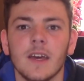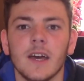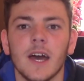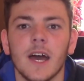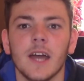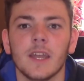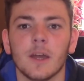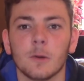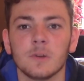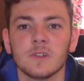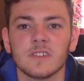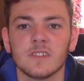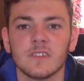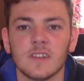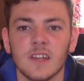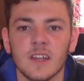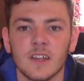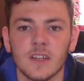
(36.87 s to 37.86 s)
And I was
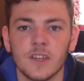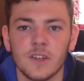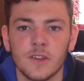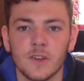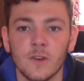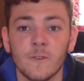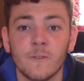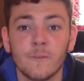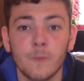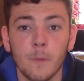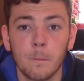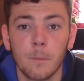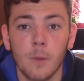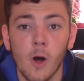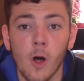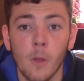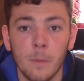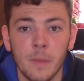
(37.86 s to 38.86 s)
indeed going to do
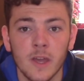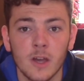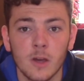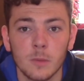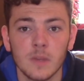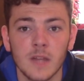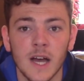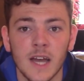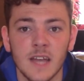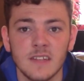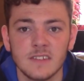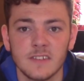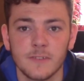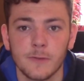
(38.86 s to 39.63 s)
football pickup lines.